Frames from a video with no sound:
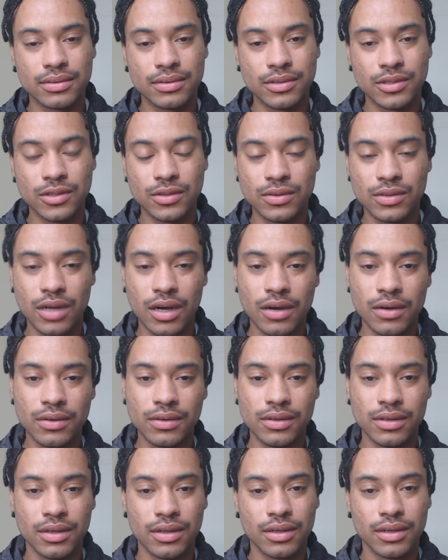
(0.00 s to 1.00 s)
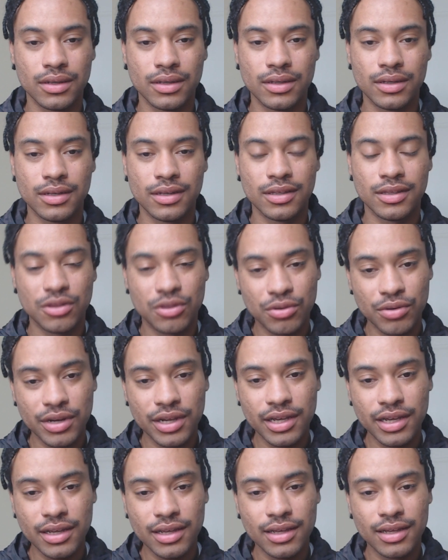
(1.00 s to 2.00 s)
You know,
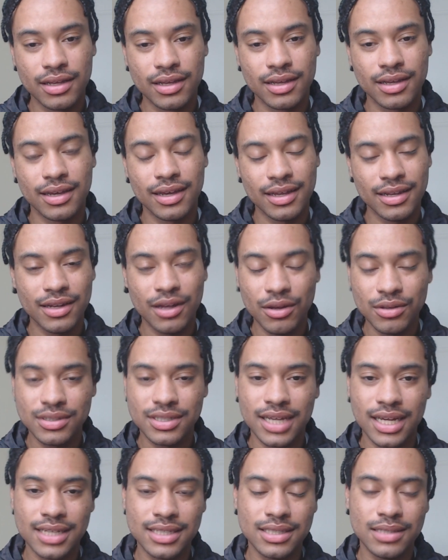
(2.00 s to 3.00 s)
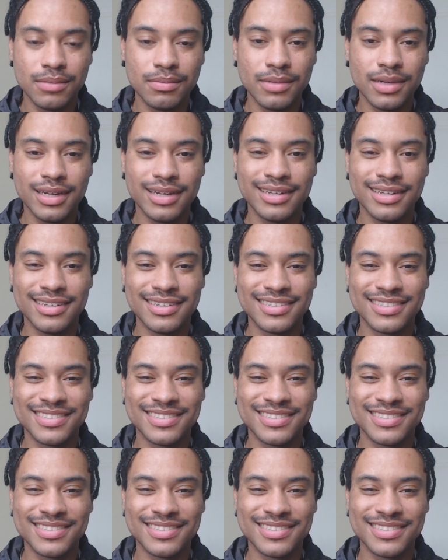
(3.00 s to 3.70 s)
three, don't chase the money.